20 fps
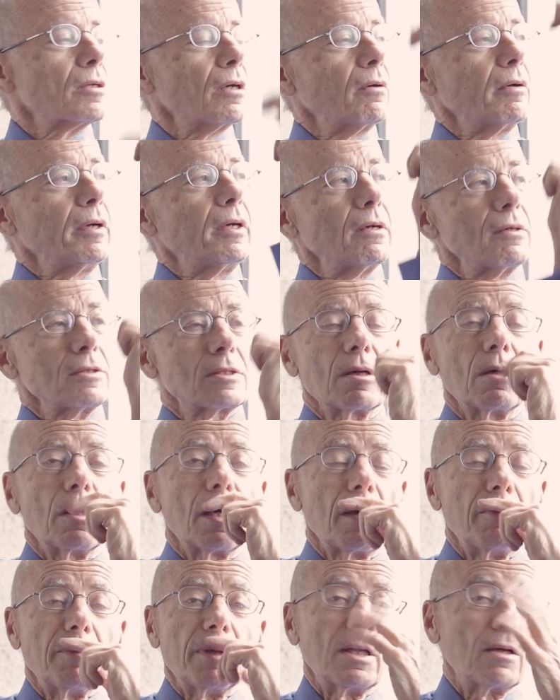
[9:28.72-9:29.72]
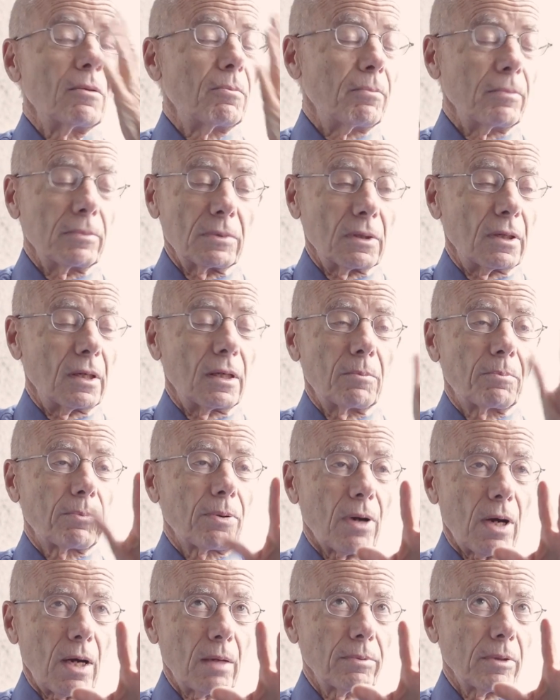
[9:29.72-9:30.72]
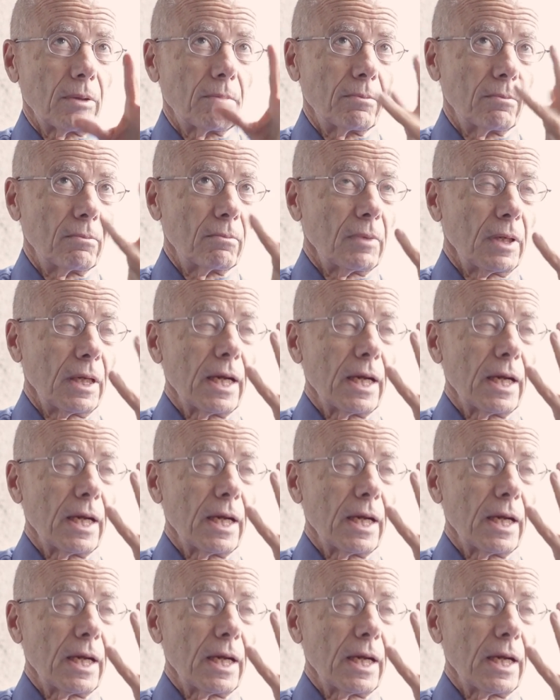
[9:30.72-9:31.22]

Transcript: So here's a problem,